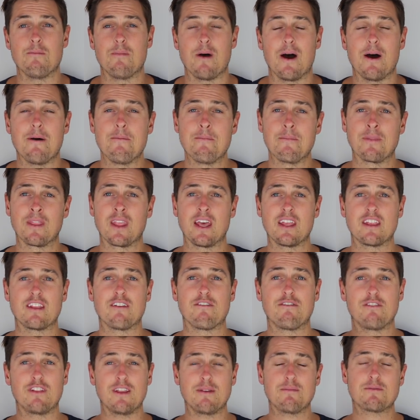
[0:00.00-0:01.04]
But the
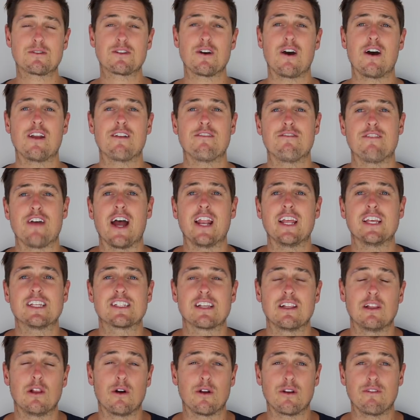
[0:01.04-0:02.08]
flip side of that is
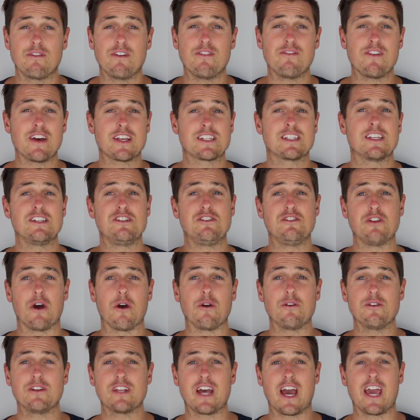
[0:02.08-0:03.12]
a lot of investors
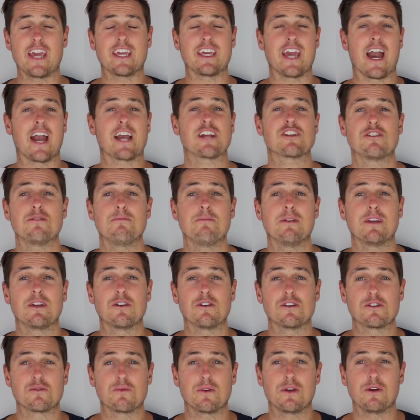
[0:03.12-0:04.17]
don't take action
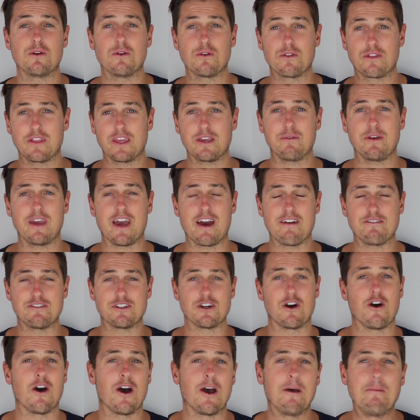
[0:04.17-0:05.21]
because we all think we have
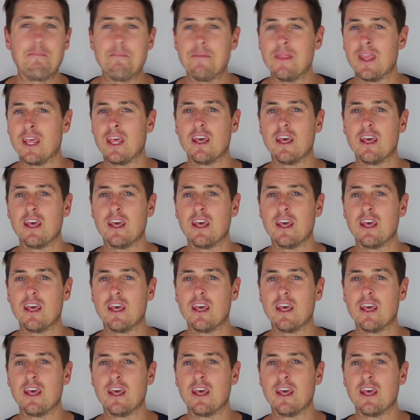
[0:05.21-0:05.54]
time.